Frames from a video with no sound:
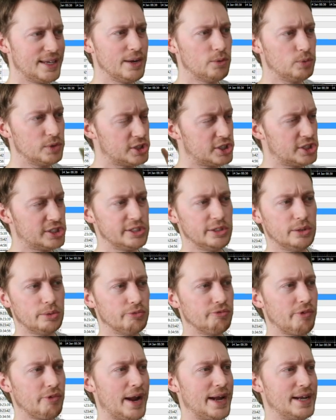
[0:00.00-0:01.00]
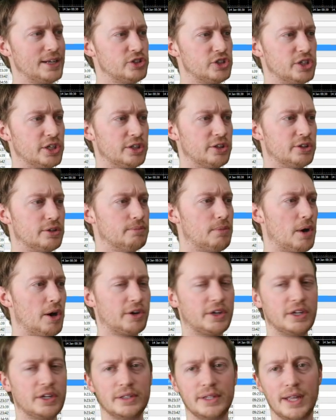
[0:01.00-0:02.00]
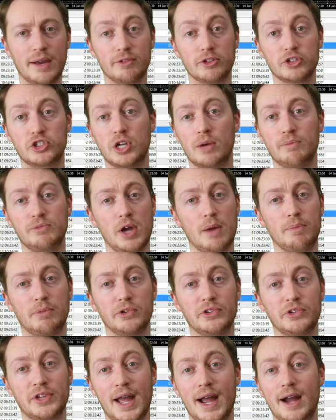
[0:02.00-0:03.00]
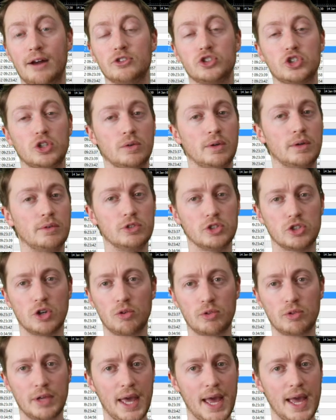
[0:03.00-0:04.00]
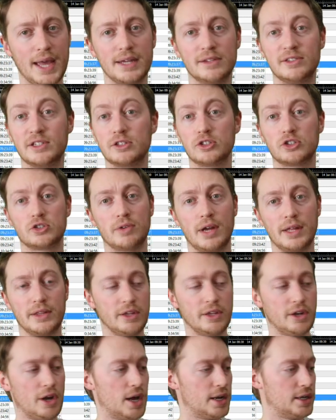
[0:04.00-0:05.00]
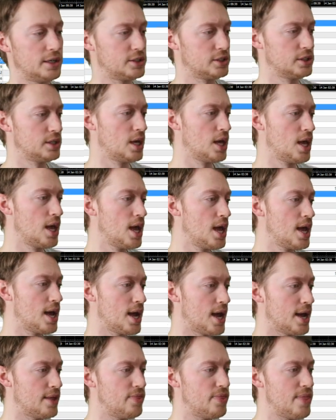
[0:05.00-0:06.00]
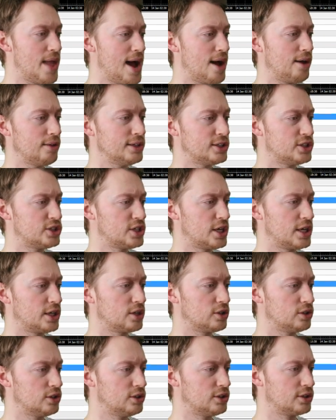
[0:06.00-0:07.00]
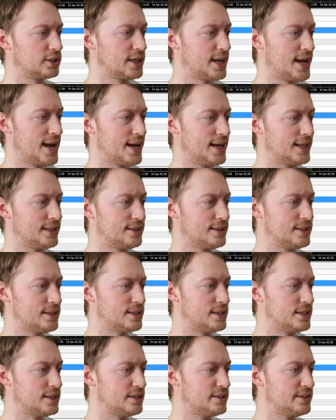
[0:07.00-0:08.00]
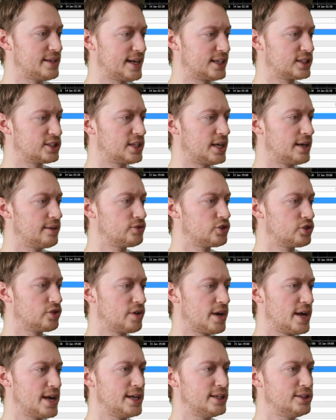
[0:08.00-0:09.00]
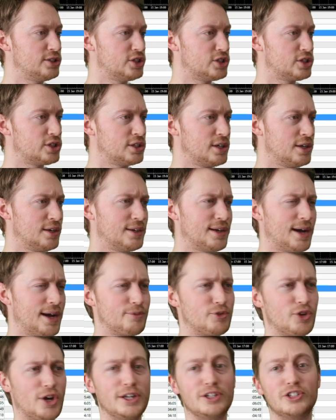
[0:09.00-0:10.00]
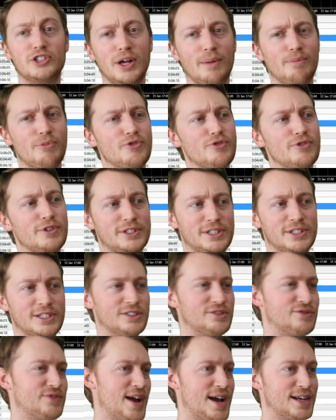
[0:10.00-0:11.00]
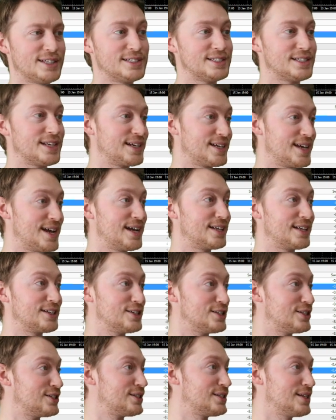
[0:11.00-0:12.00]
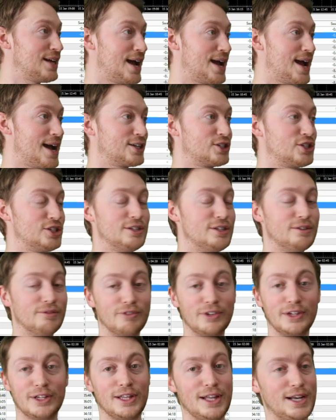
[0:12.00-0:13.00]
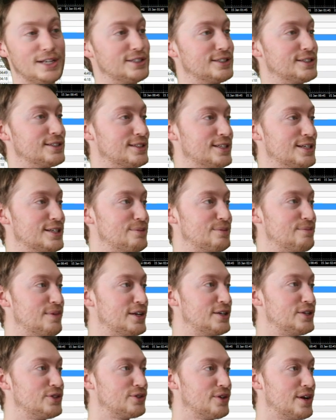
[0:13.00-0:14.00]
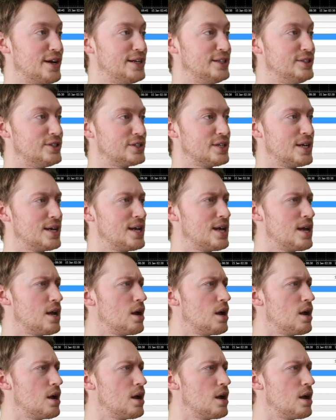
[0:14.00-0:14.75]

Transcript: it was still ranging. The market never jumped up or down, so it was okay. It didn't trend it on us. And now let's take a look at the next set of trades. I'm trying to jump through this as fast as I can because I actually didn't realize there's this many trades.